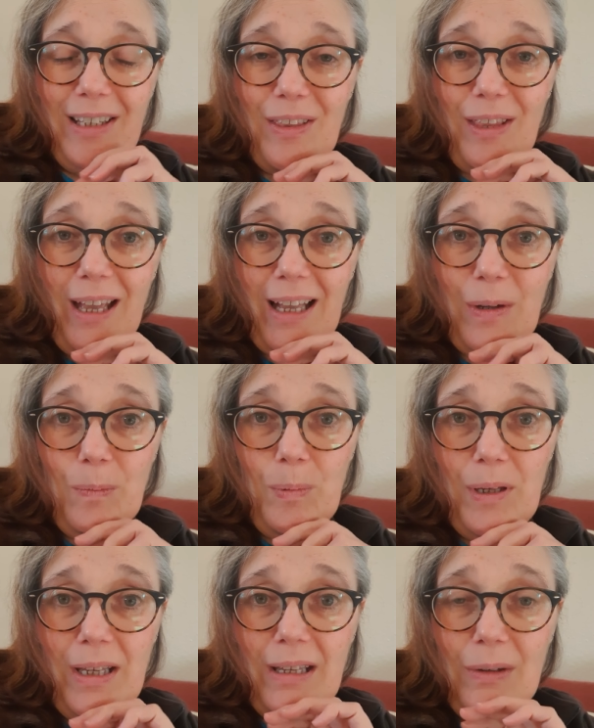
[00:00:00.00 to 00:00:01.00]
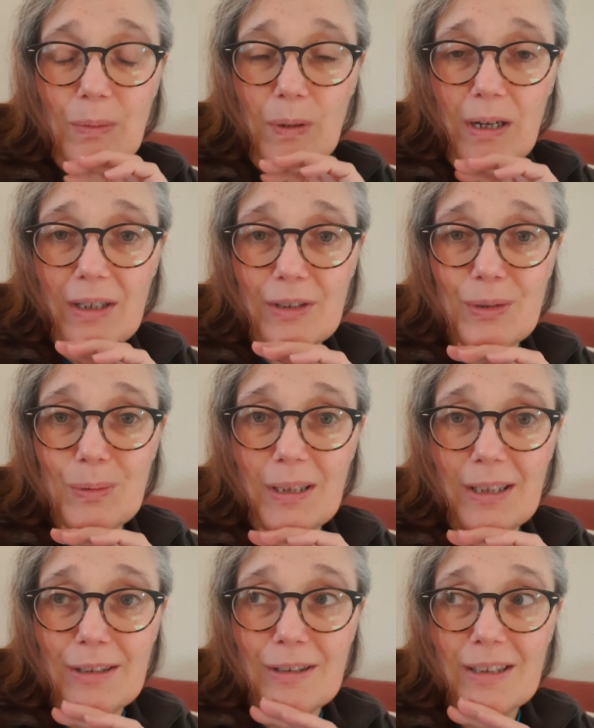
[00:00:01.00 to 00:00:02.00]
that can be worked
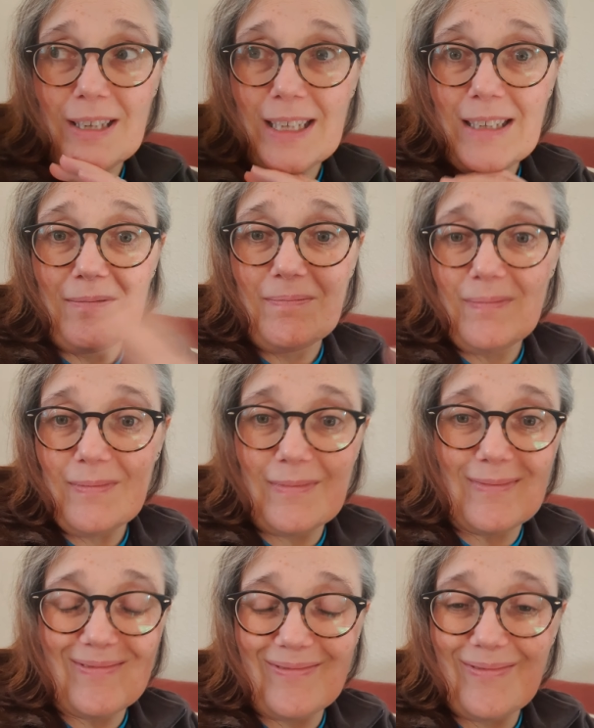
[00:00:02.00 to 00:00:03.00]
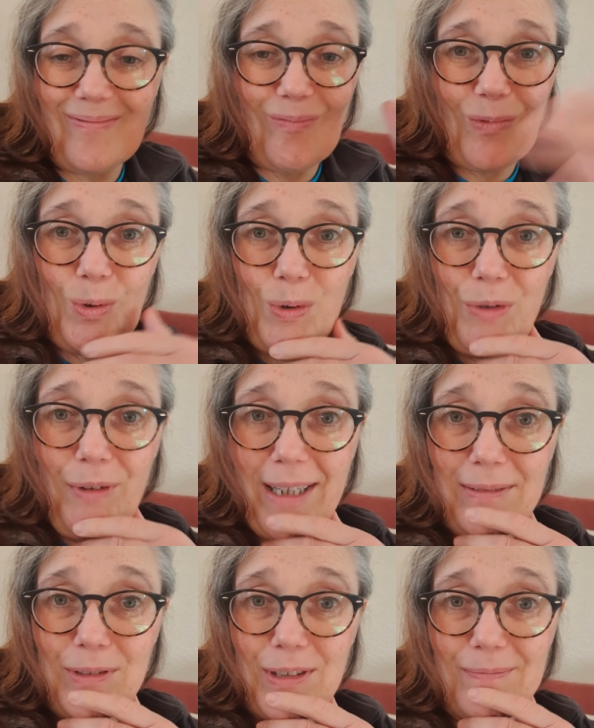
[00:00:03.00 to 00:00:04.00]
with all
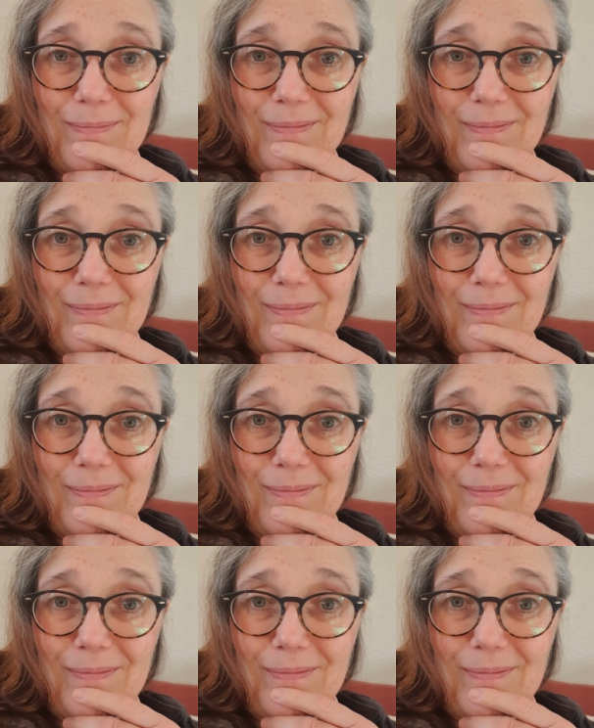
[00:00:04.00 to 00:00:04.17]
around.